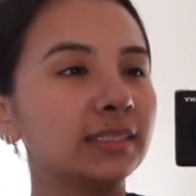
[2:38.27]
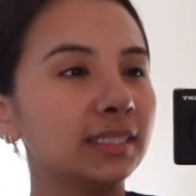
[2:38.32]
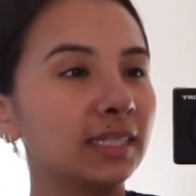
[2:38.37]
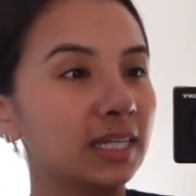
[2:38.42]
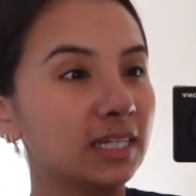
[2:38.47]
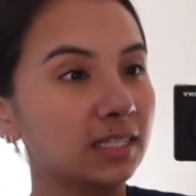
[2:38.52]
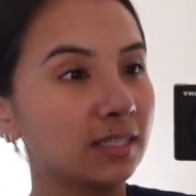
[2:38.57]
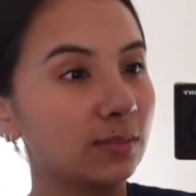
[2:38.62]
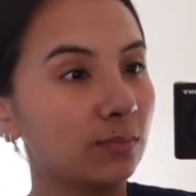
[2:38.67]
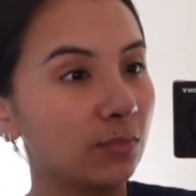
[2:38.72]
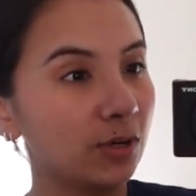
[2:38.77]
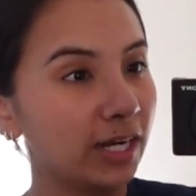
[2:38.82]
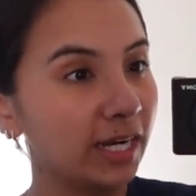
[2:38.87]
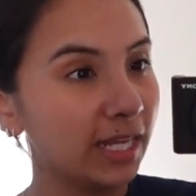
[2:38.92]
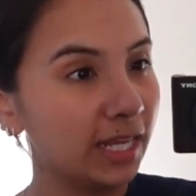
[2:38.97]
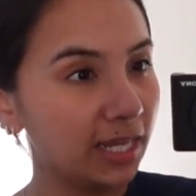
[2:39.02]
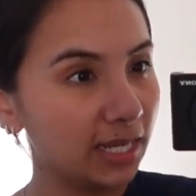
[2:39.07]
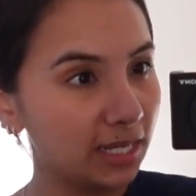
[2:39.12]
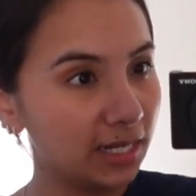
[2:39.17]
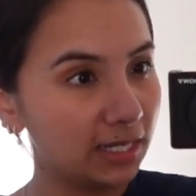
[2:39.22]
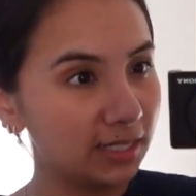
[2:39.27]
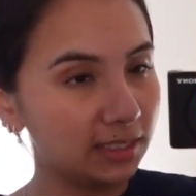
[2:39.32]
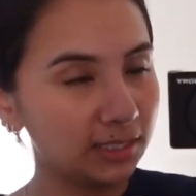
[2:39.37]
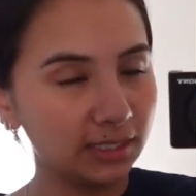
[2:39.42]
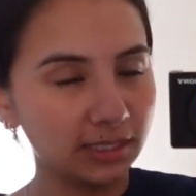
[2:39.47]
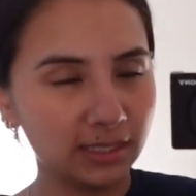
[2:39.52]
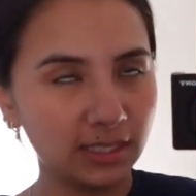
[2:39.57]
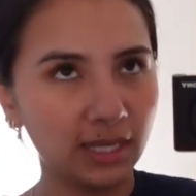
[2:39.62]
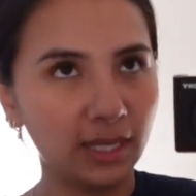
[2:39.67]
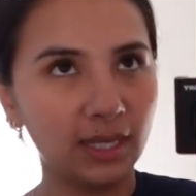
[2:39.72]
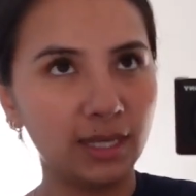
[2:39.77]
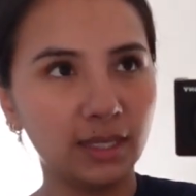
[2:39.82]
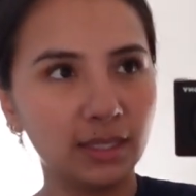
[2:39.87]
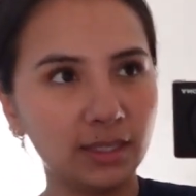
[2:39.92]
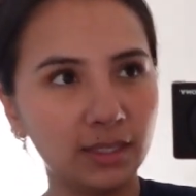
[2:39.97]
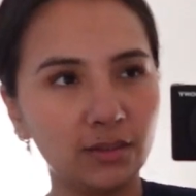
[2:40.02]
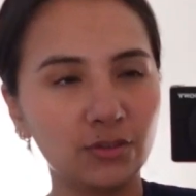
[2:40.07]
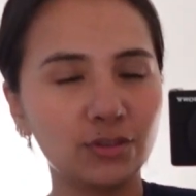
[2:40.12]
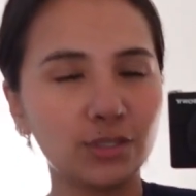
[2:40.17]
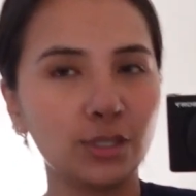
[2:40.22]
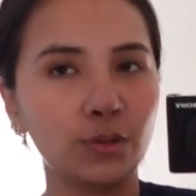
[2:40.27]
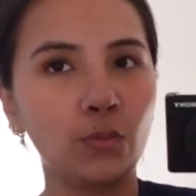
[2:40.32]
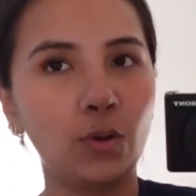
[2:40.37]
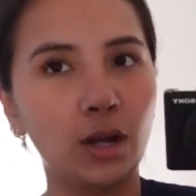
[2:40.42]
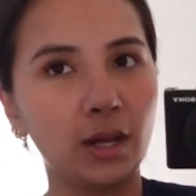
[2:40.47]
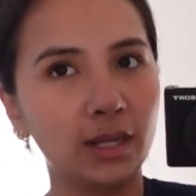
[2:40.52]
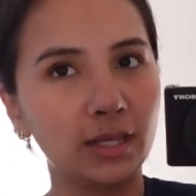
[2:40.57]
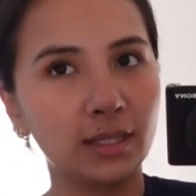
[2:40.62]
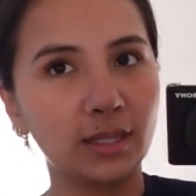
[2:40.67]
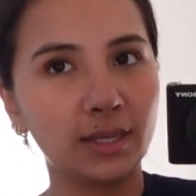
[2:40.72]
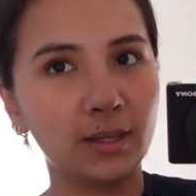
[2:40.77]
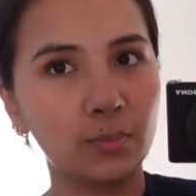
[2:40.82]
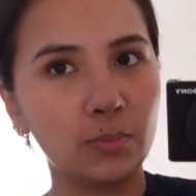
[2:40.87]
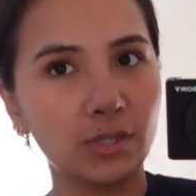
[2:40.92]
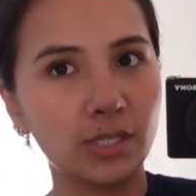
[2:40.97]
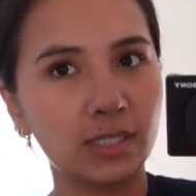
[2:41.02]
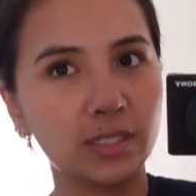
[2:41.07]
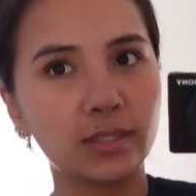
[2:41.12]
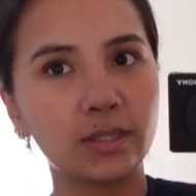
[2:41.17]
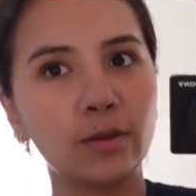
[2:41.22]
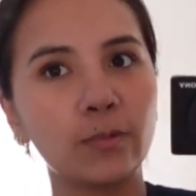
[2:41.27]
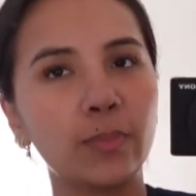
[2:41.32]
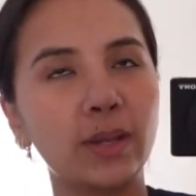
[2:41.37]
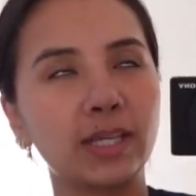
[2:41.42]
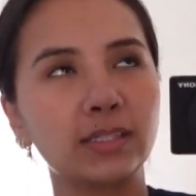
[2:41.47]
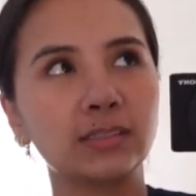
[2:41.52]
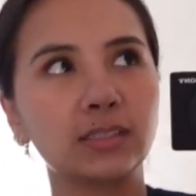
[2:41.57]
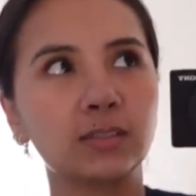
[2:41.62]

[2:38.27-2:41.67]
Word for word: to get some reading in since I usually walk at like a pretty slow pace.